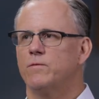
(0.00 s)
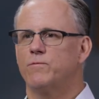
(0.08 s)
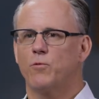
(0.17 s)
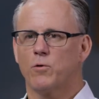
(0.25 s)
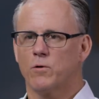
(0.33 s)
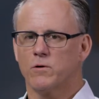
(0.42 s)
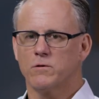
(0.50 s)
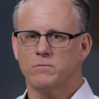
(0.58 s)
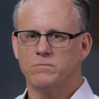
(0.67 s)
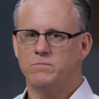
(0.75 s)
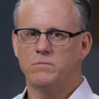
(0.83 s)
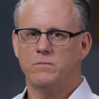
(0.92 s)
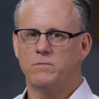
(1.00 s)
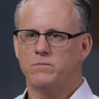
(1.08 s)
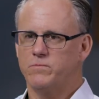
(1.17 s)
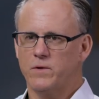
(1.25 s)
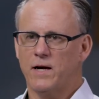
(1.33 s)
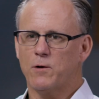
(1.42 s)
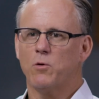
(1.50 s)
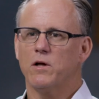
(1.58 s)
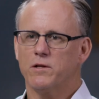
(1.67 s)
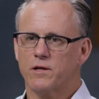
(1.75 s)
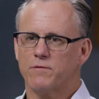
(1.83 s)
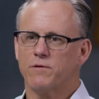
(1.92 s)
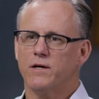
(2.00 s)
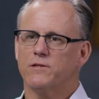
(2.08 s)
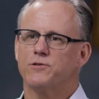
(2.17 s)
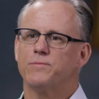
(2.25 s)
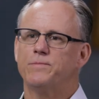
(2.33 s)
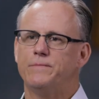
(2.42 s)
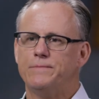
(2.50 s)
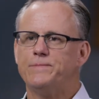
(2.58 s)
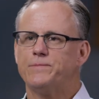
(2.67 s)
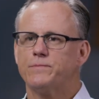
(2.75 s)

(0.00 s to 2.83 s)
for high quality advice. Good.